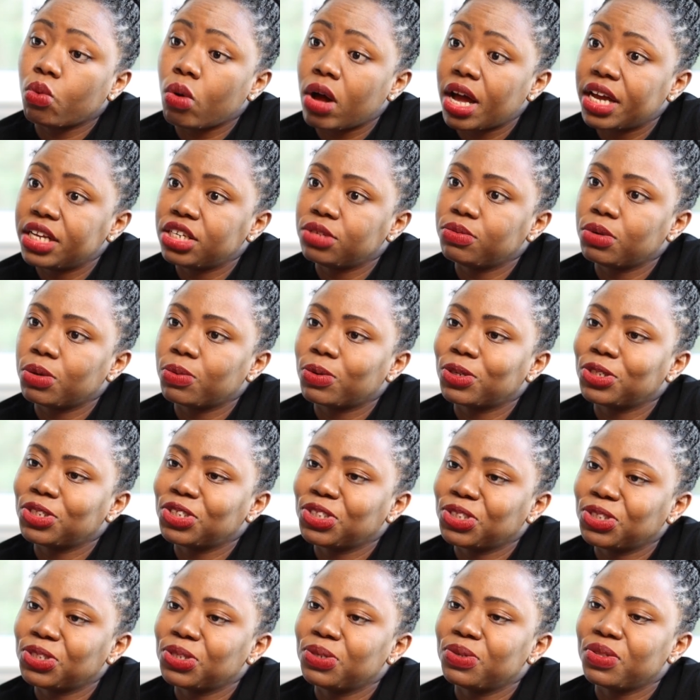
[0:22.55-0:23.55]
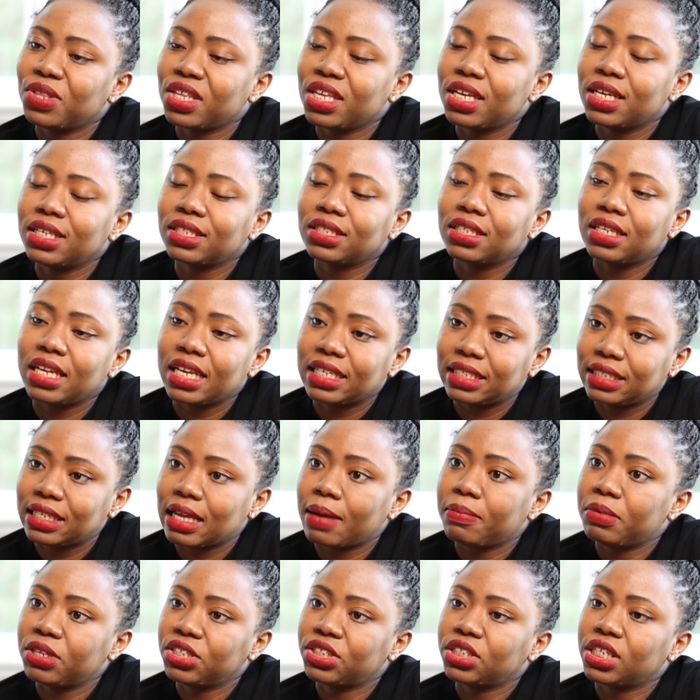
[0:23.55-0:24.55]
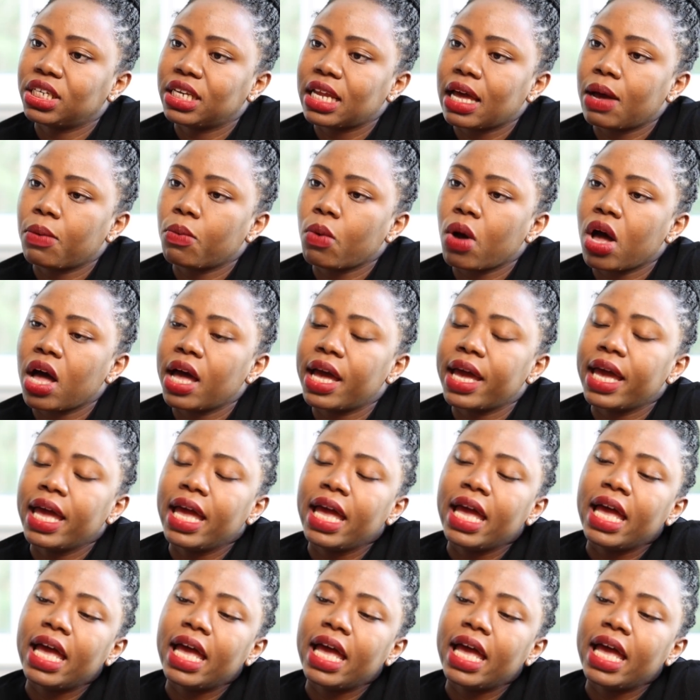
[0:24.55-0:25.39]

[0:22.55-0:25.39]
why do we want to do this, and establishing that why.